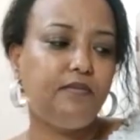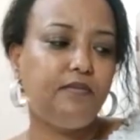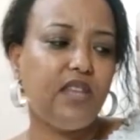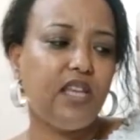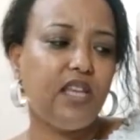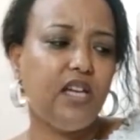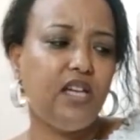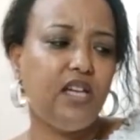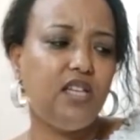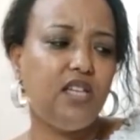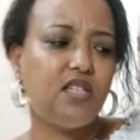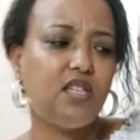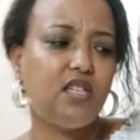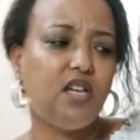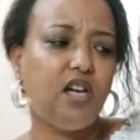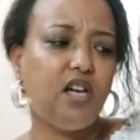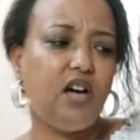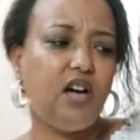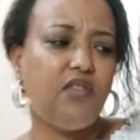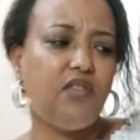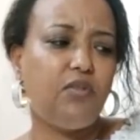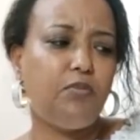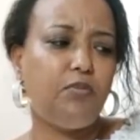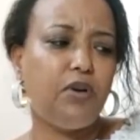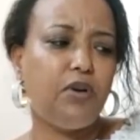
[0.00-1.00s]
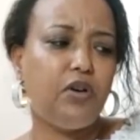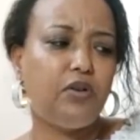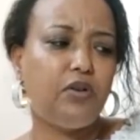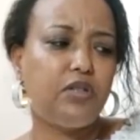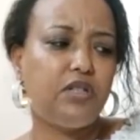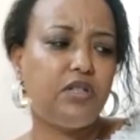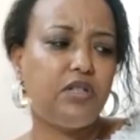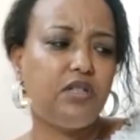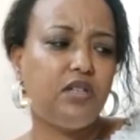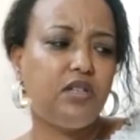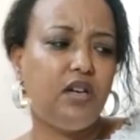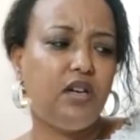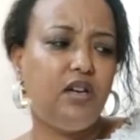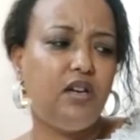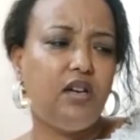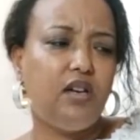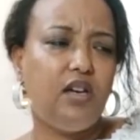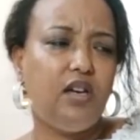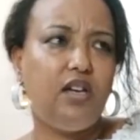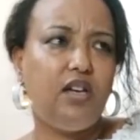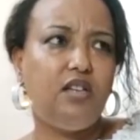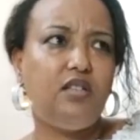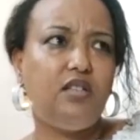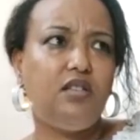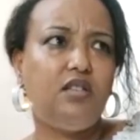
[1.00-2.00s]
And they have about
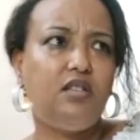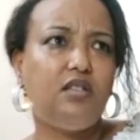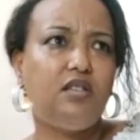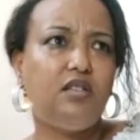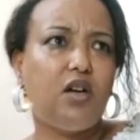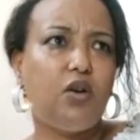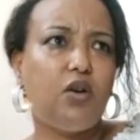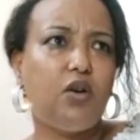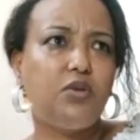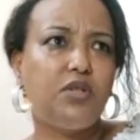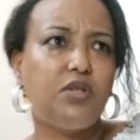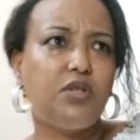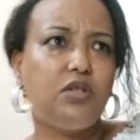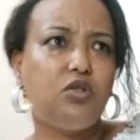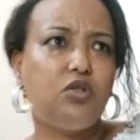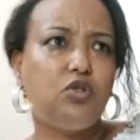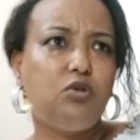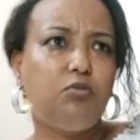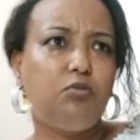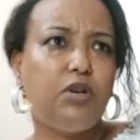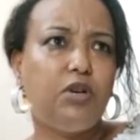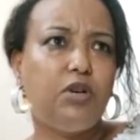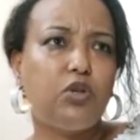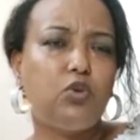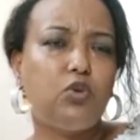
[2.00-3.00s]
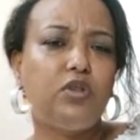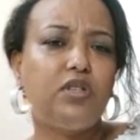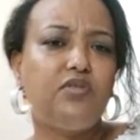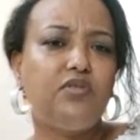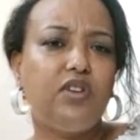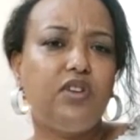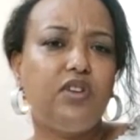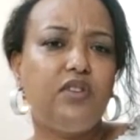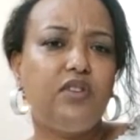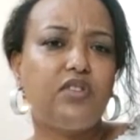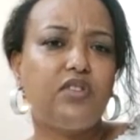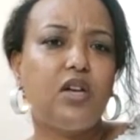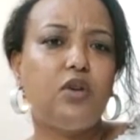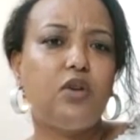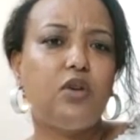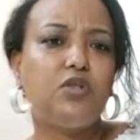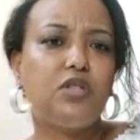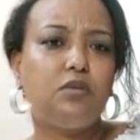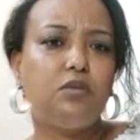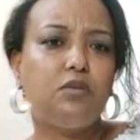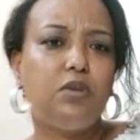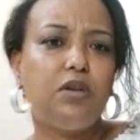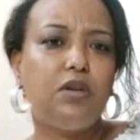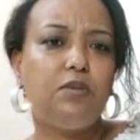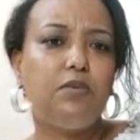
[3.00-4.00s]
18,000 to about 25,000
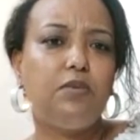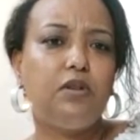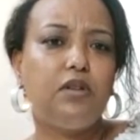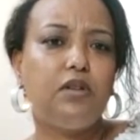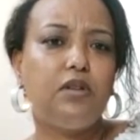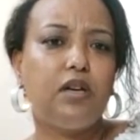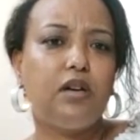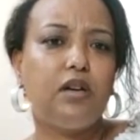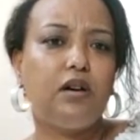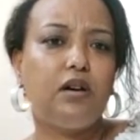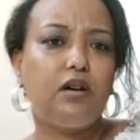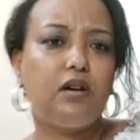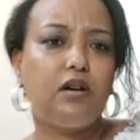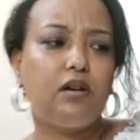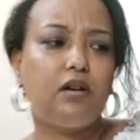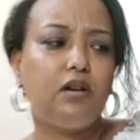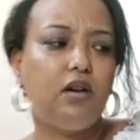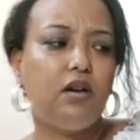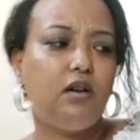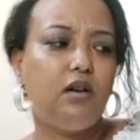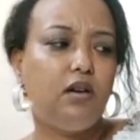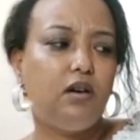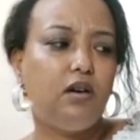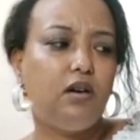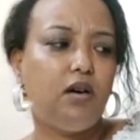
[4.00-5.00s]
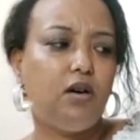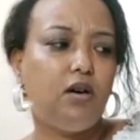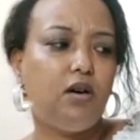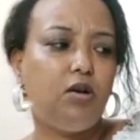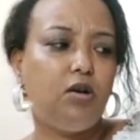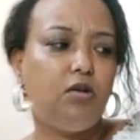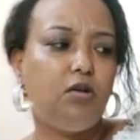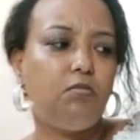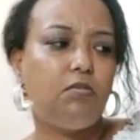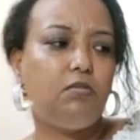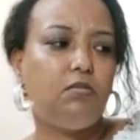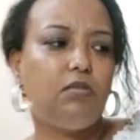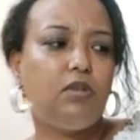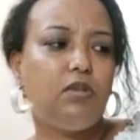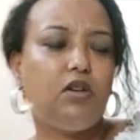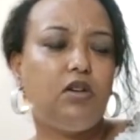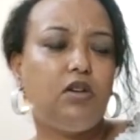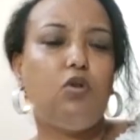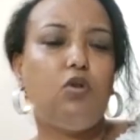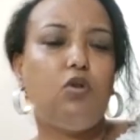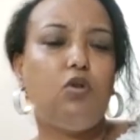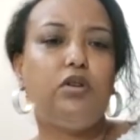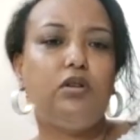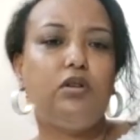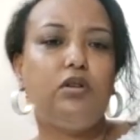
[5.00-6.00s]
people that are,
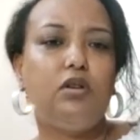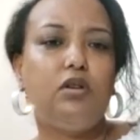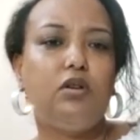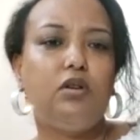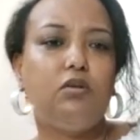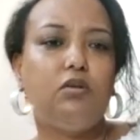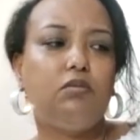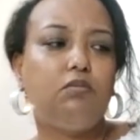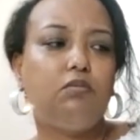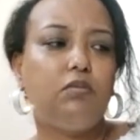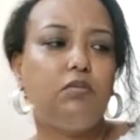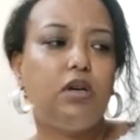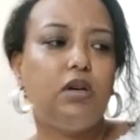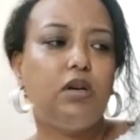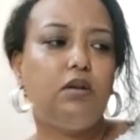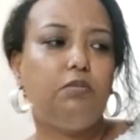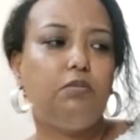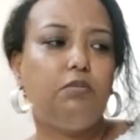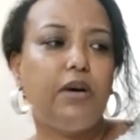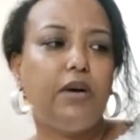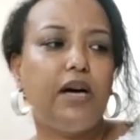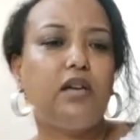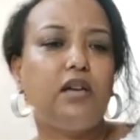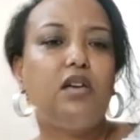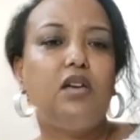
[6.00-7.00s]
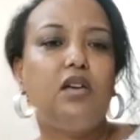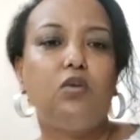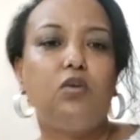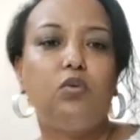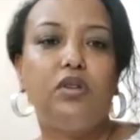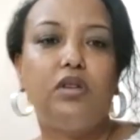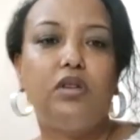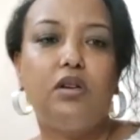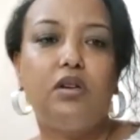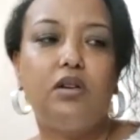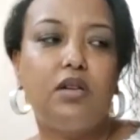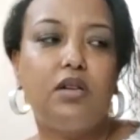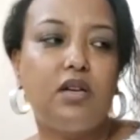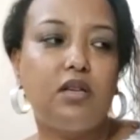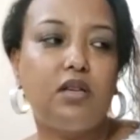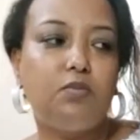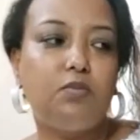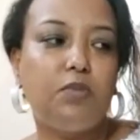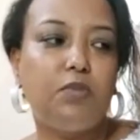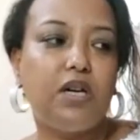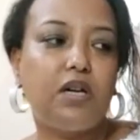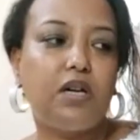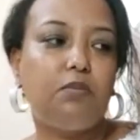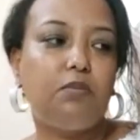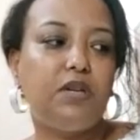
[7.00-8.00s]
banking with them.
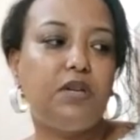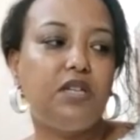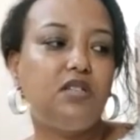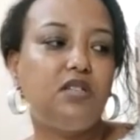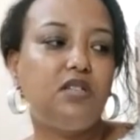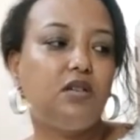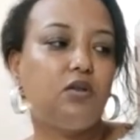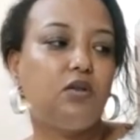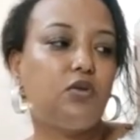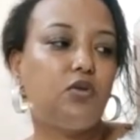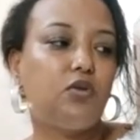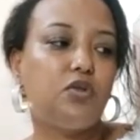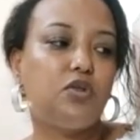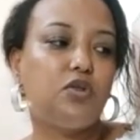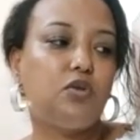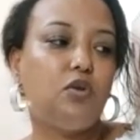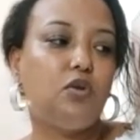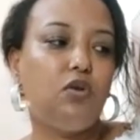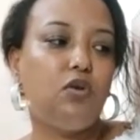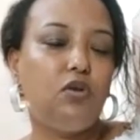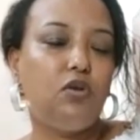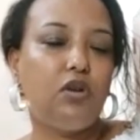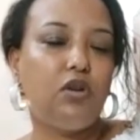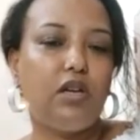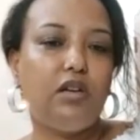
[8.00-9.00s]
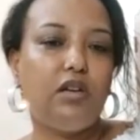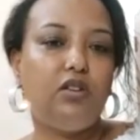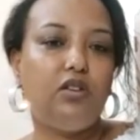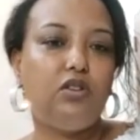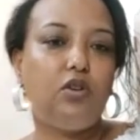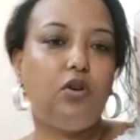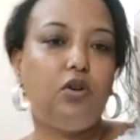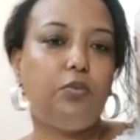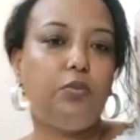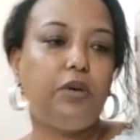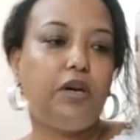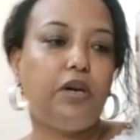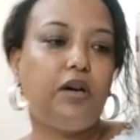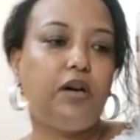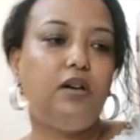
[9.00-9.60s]
But it's across the whole Ethiopia.